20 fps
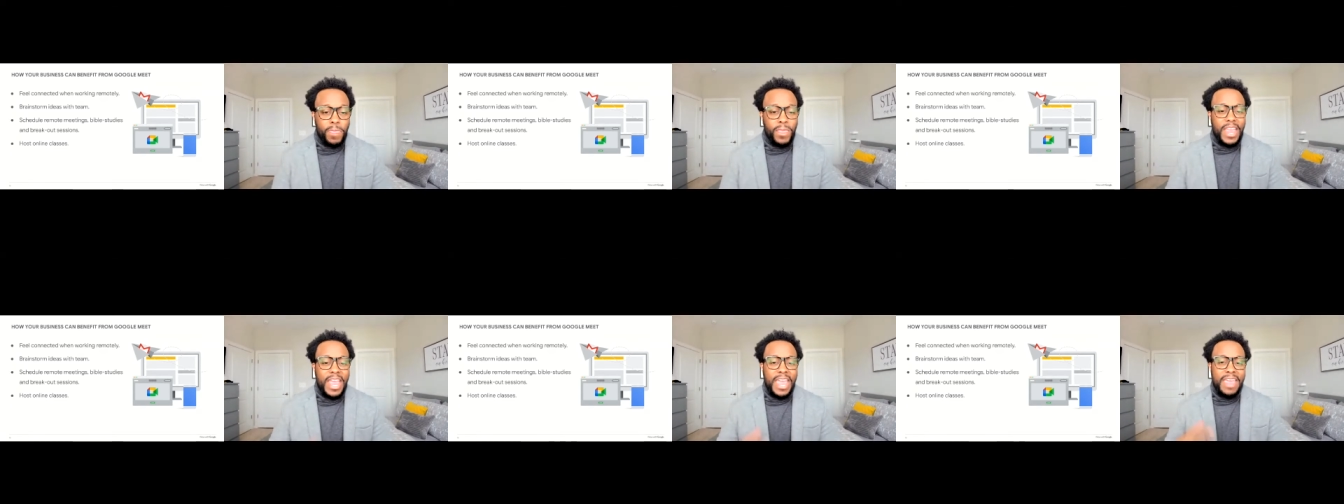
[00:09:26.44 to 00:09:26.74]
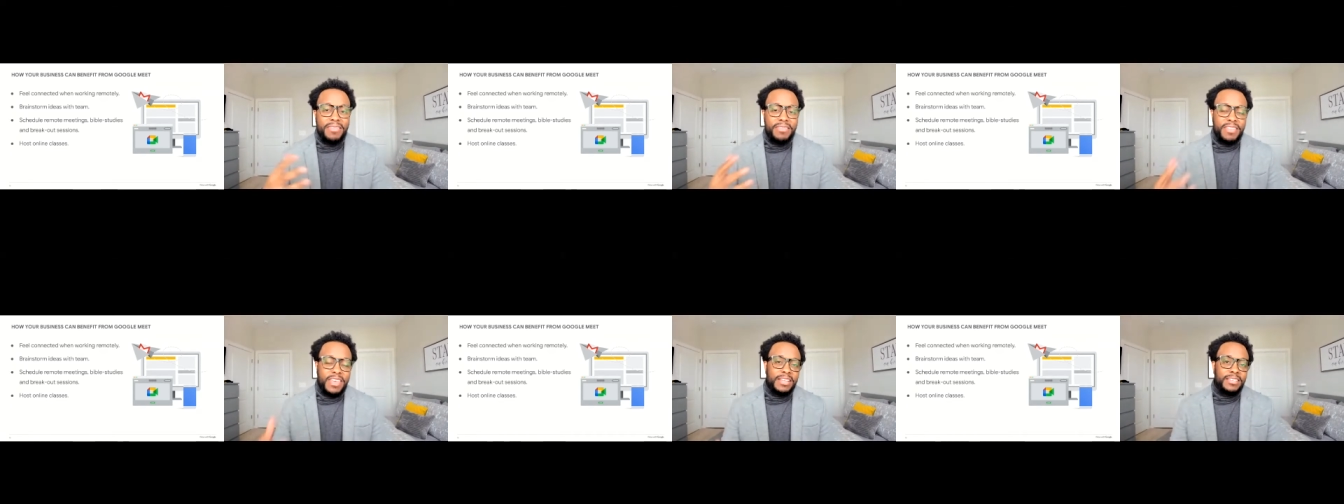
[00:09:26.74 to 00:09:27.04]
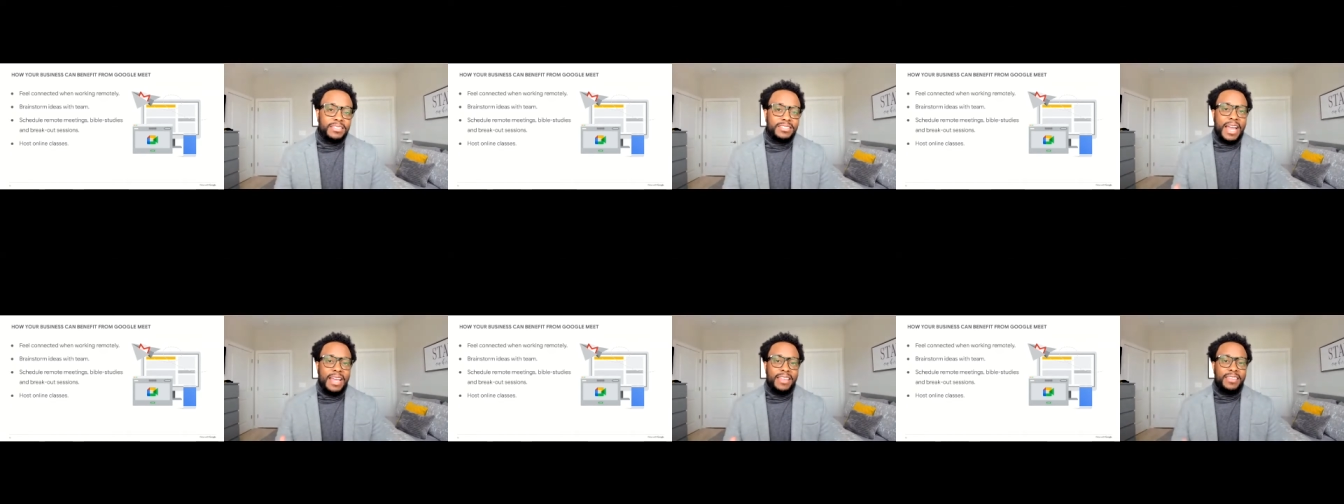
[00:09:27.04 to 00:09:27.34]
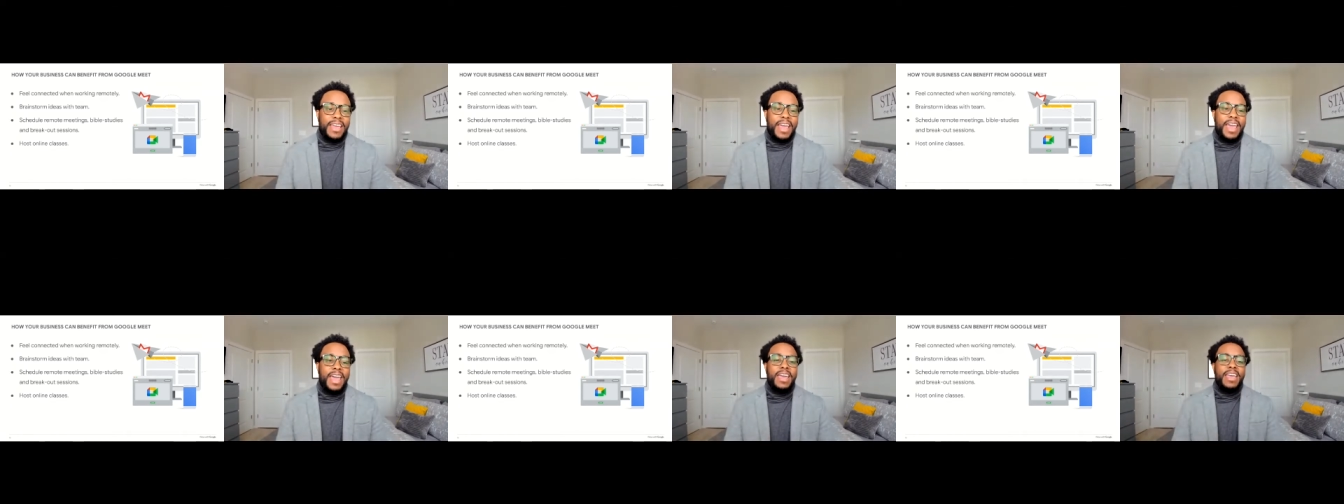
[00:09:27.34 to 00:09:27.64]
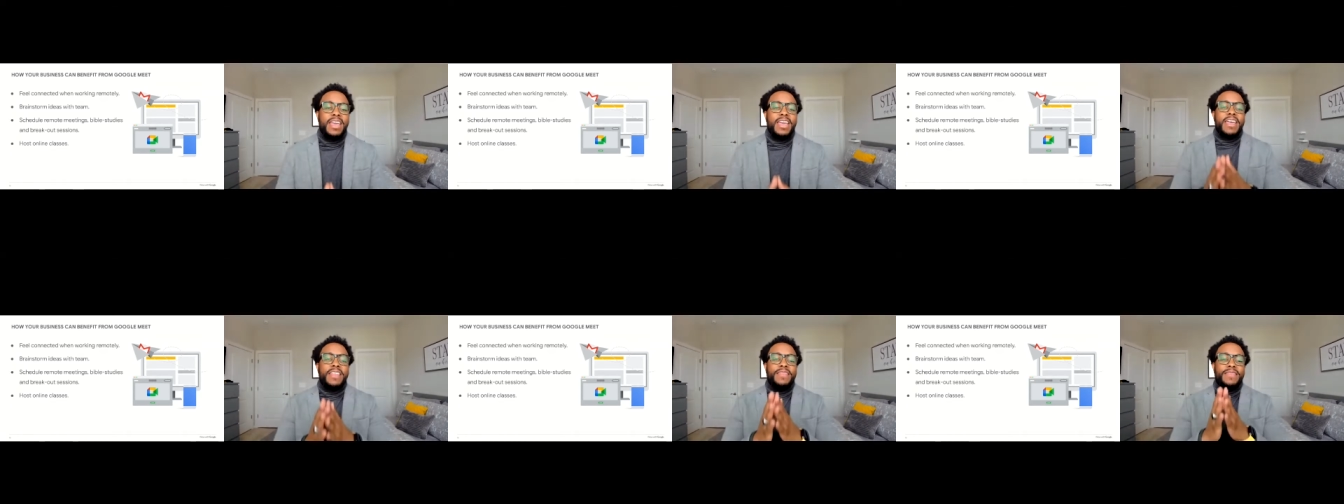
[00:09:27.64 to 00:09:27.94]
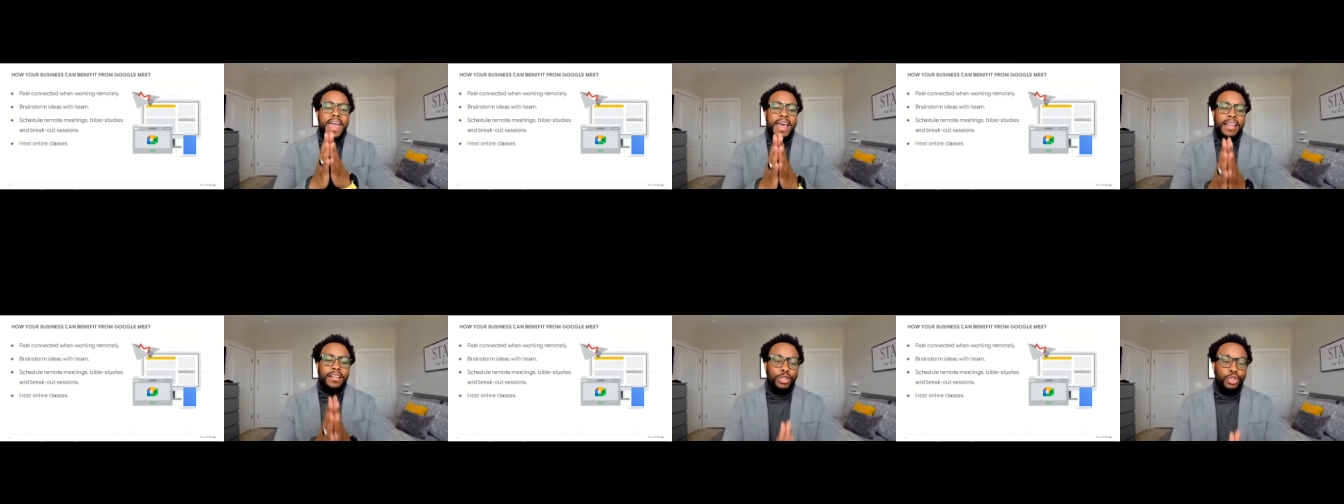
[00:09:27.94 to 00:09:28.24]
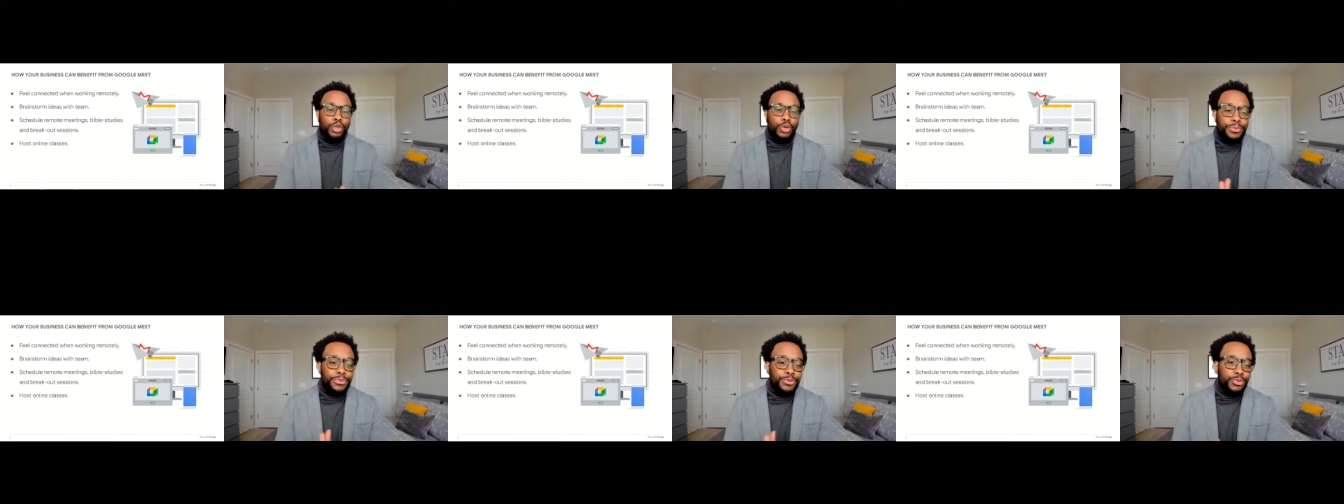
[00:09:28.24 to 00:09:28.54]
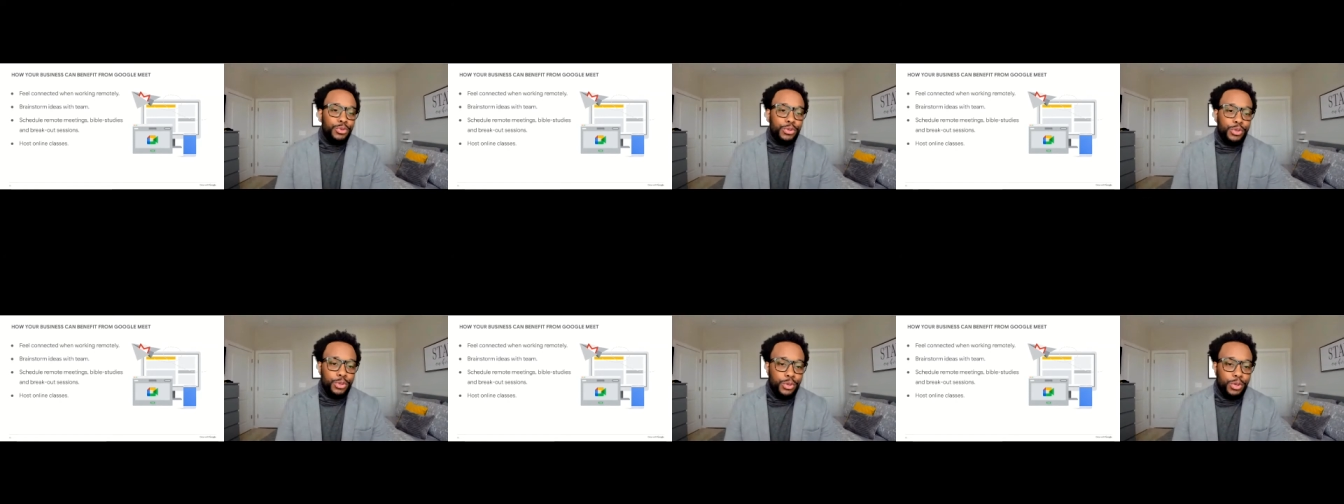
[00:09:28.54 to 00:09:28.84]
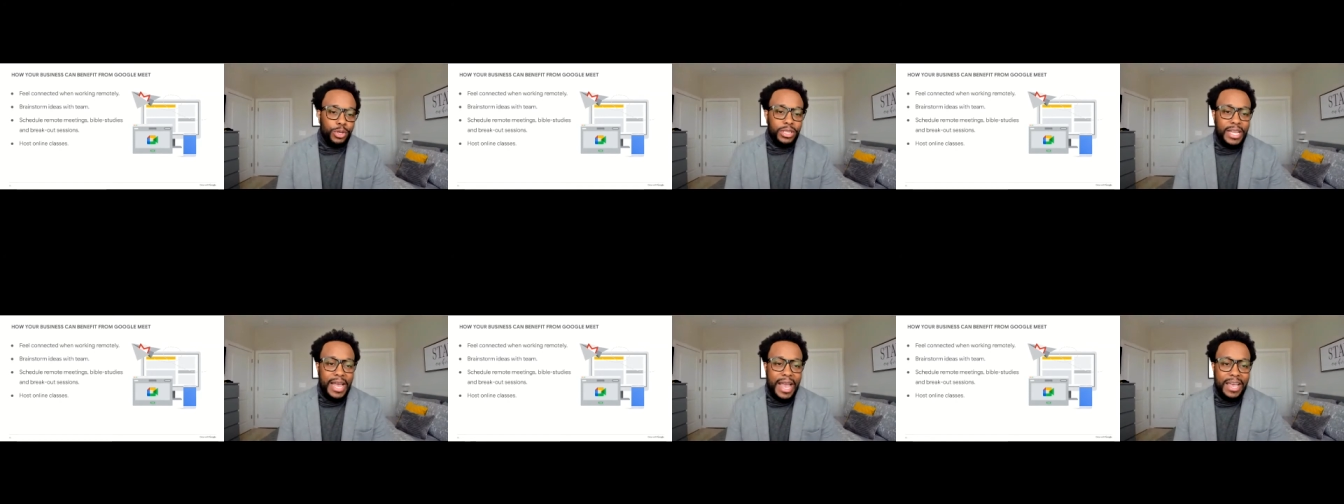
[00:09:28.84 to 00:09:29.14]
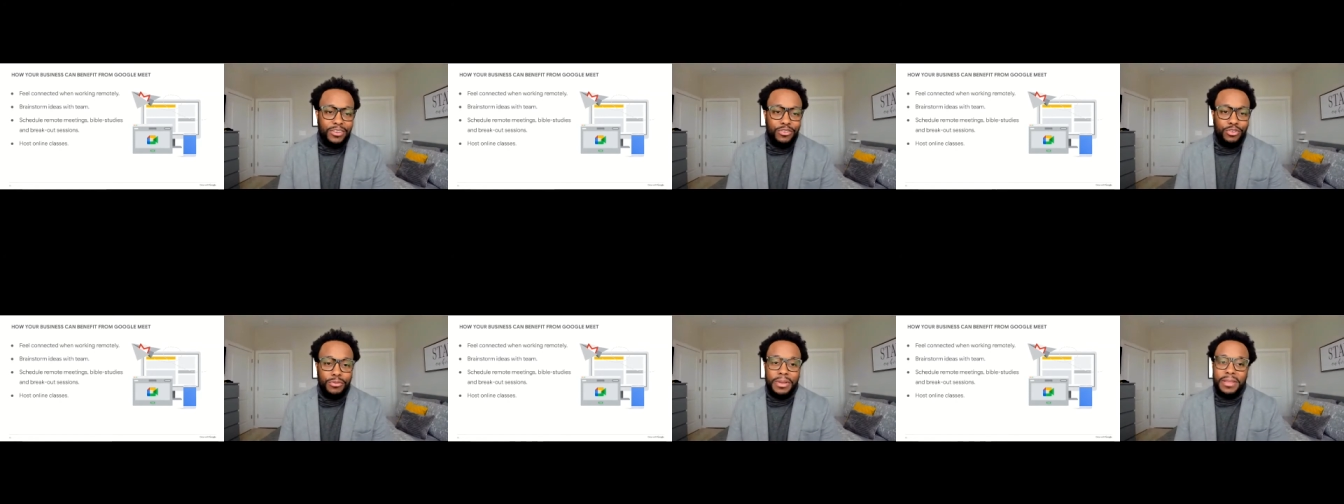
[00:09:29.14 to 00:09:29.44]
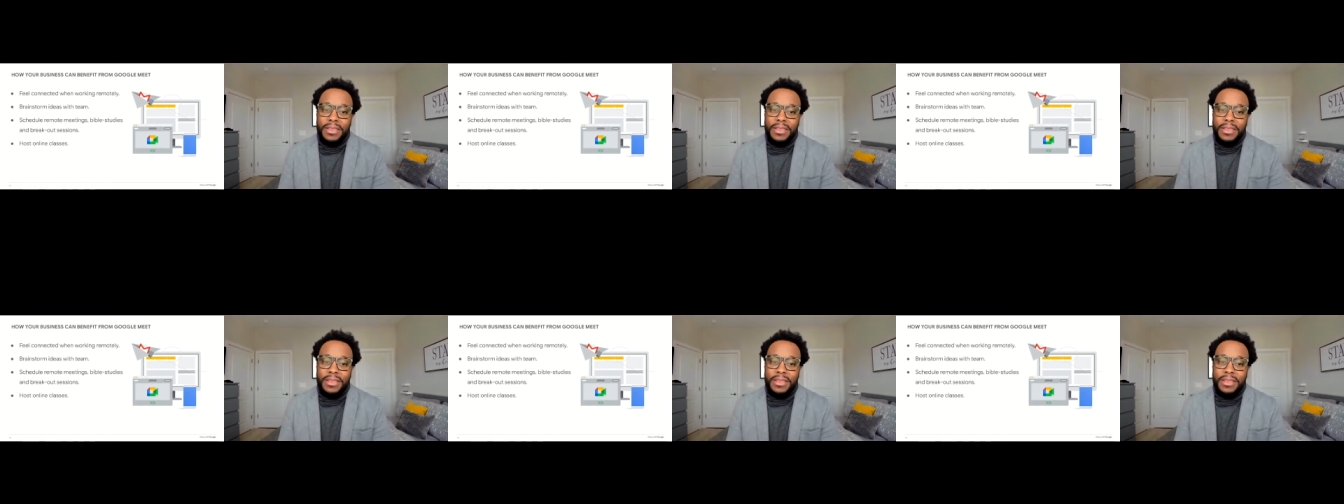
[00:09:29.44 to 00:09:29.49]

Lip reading: and things like that that loop through Google Classroom.